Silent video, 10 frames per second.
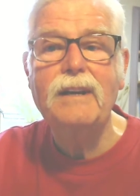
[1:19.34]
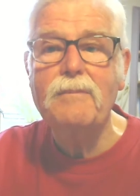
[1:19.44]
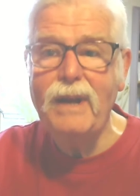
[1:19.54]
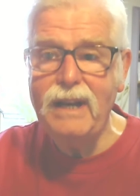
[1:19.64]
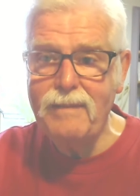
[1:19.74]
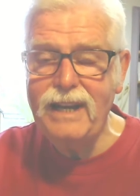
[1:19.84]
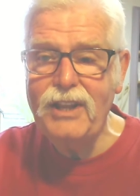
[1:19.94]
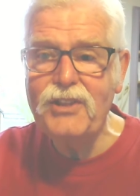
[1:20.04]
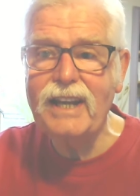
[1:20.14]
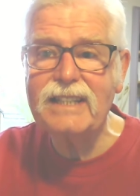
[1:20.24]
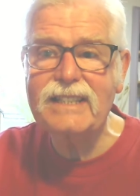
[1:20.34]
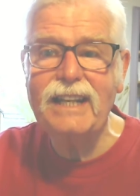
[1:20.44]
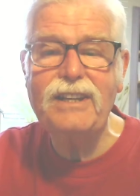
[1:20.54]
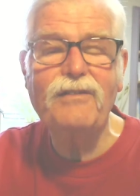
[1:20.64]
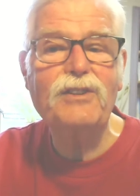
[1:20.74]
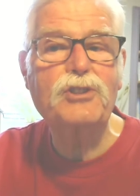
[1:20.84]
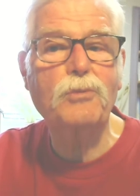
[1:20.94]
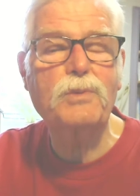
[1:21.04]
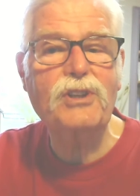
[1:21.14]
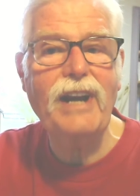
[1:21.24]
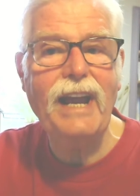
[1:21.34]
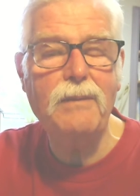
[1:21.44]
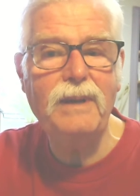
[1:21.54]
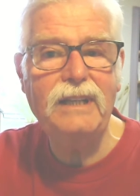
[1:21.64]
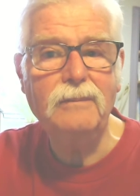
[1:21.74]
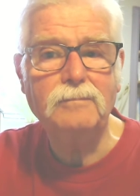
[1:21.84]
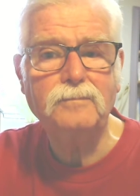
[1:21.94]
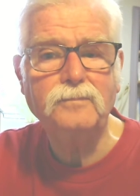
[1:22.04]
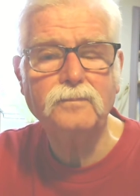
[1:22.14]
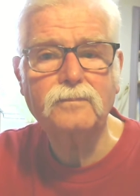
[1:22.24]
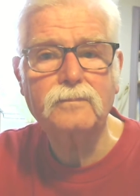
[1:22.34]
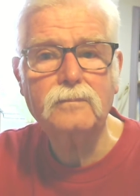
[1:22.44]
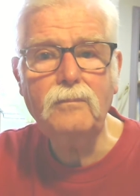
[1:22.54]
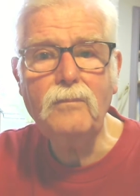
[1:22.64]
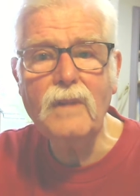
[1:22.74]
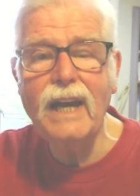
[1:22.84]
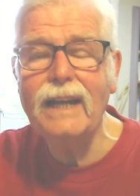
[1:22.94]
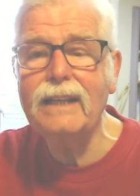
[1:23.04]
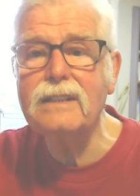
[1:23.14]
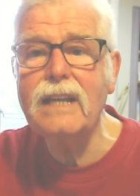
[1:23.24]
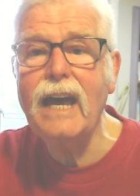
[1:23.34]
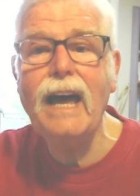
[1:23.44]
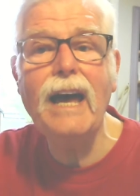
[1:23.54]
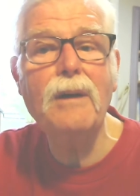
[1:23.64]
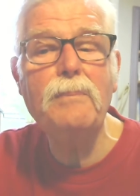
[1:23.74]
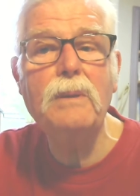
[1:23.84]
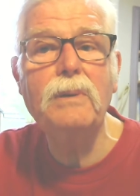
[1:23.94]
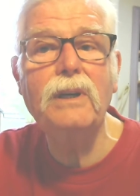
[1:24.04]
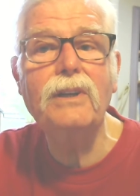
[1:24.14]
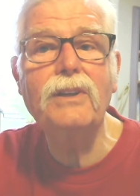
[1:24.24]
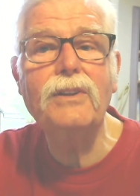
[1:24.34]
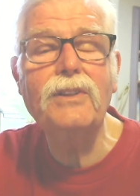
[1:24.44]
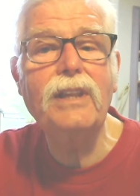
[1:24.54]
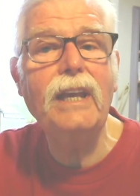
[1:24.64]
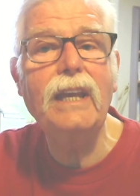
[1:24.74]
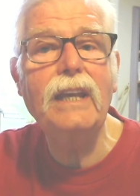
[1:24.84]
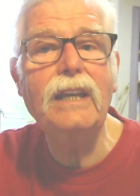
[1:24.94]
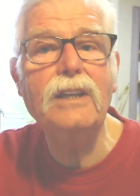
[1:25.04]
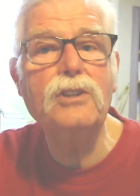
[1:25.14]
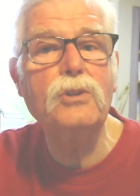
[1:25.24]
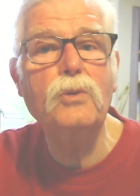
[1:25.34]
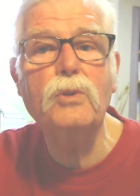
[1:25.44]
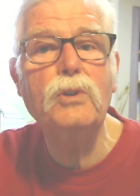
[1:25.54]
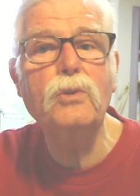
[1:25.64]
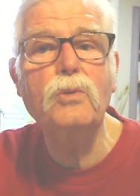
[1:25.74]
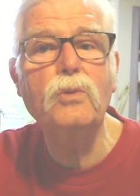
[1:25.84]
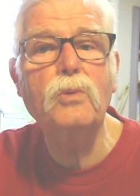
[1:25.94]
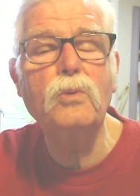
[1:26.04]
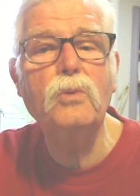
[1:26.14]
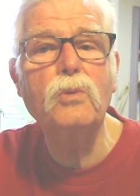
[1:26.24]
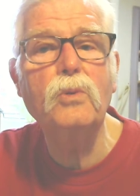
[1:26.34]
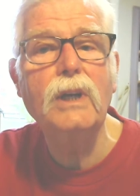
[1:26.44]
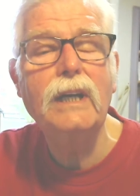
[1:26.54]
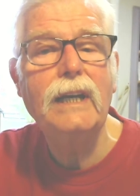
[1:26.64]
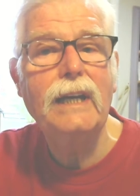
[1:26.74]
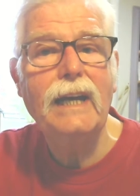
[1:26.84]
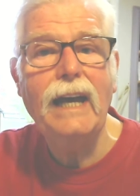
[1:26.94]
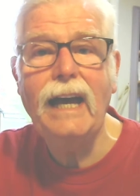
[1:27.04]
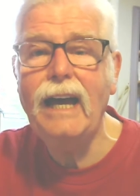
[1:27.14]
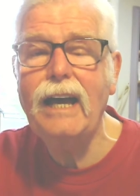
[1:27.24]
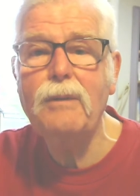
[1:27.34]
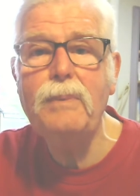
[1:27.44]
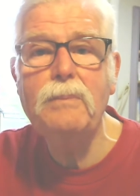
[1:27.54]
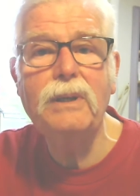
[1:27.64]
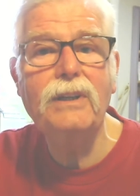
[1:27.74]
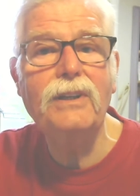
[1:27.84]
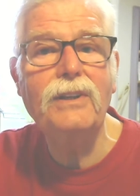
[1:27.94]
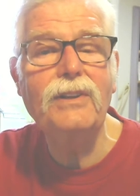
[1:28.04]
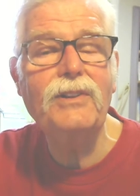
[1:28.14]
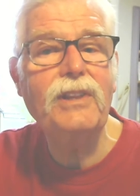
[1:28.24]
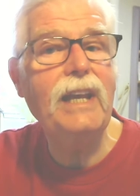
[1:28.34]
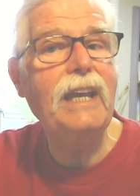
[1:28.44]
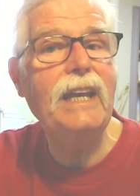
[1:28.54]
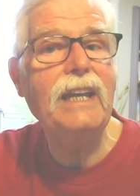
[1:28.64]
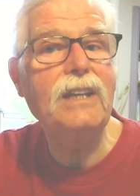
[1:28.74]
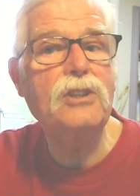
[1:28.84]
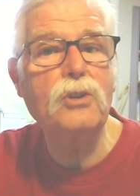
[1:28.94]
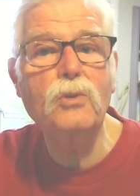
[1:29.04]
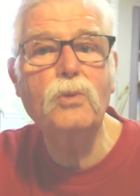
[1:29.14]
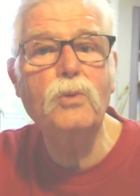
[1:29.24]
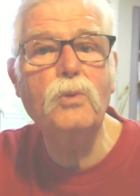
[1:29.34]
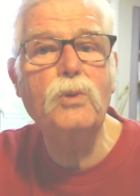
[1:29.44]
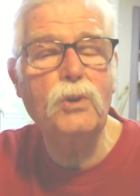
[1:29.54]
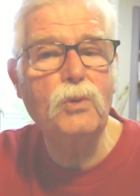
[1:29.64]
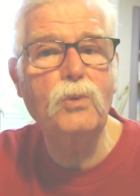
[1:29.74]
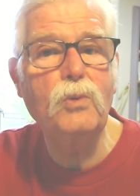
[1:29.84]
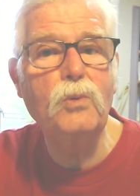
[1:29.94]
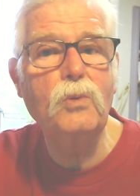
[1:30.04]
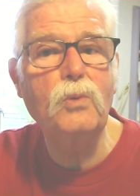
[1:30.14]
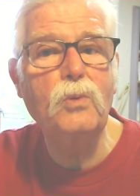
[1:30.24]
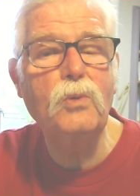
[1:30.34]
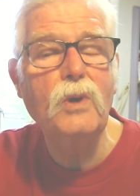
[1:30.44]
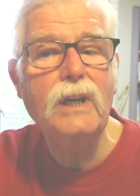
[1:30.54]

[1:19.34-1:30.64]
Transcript: Many, many thanks, Anya, for subscribing. And happy birthday to you. Happy birthday to you.